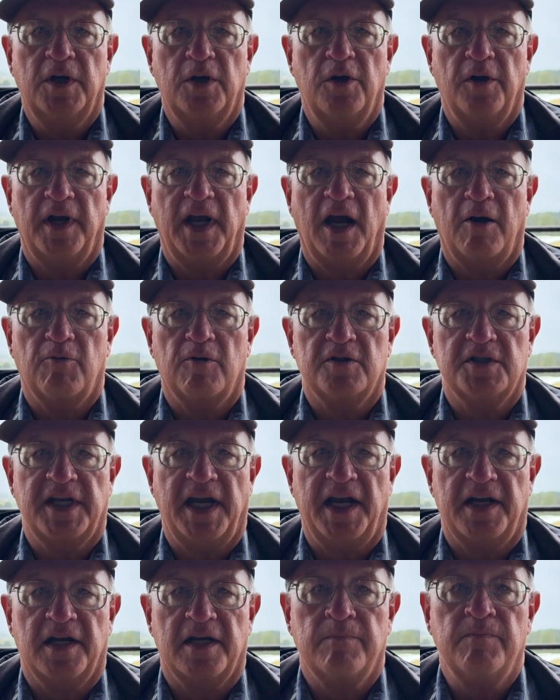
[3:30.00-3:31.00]
at
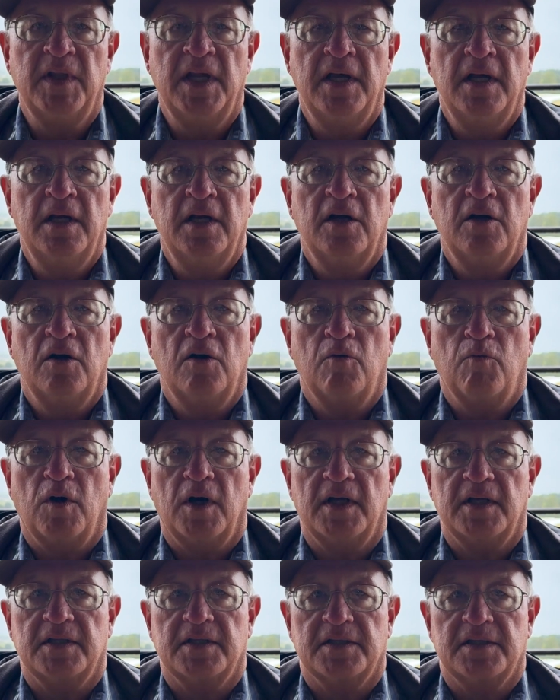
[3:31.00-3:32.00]
Roseda.
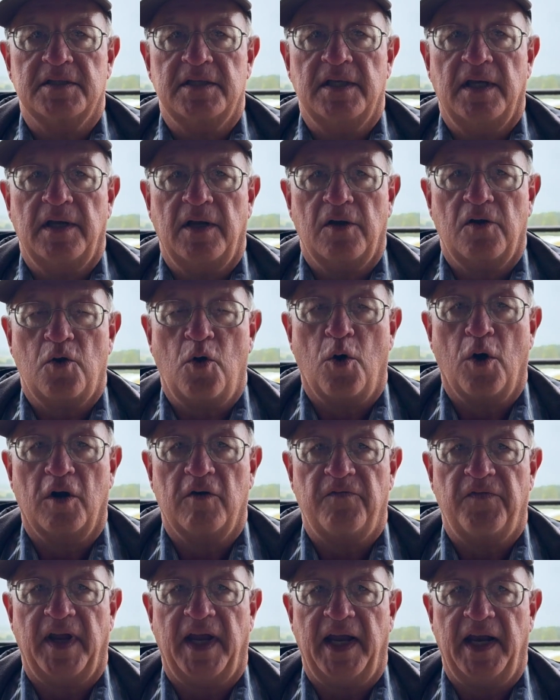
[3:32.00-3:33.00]
Was
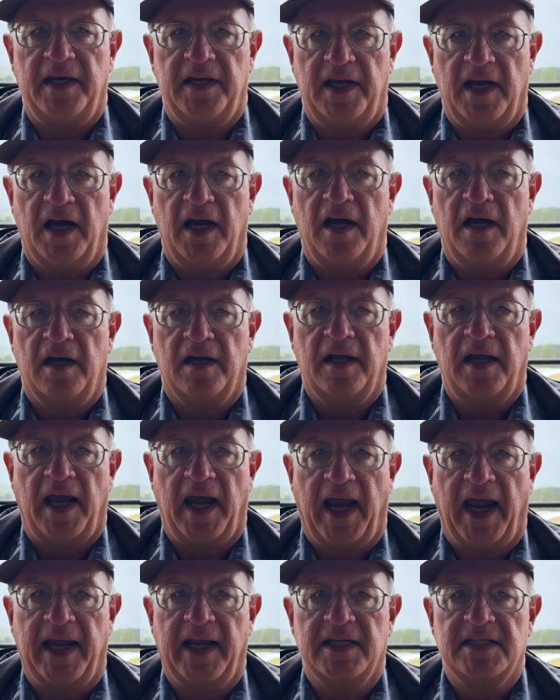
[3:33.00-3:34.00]
corn-fed young
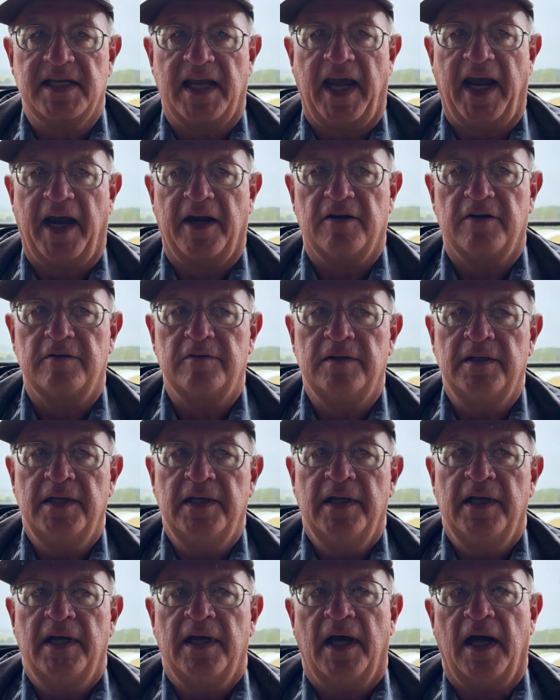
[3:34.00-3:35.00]
Angus cattle
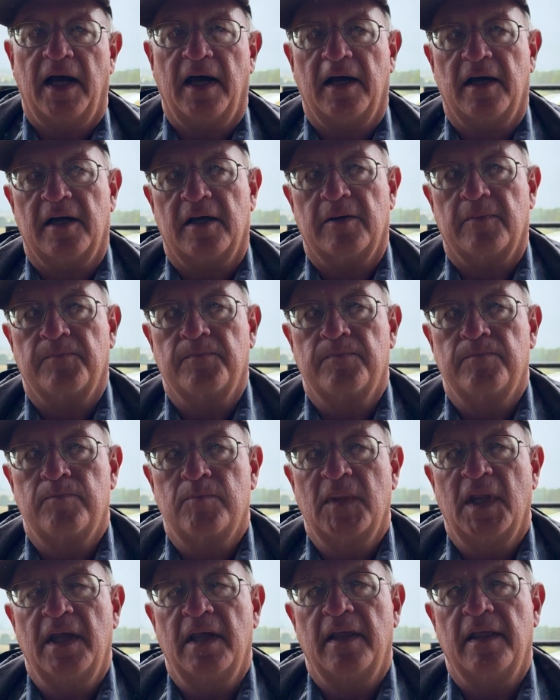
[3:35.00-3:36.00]

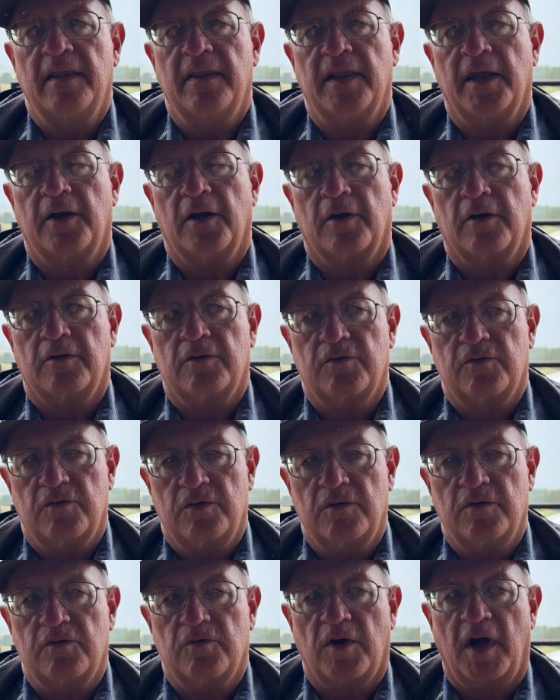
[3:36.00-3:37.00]
that are
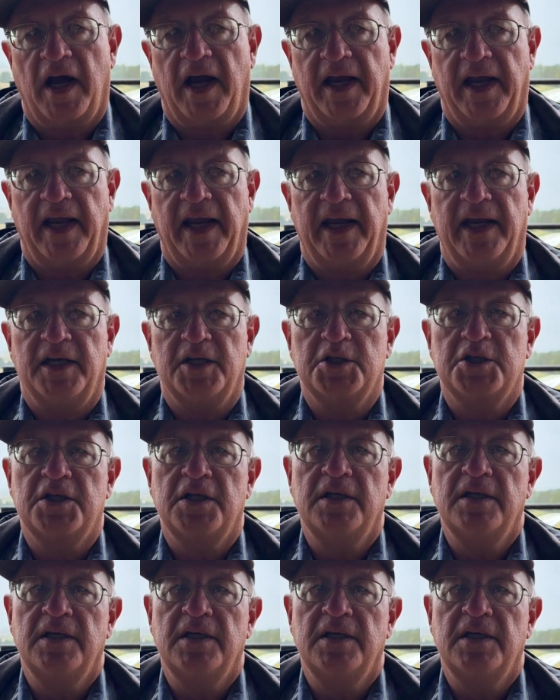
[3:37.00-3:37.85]
dry aged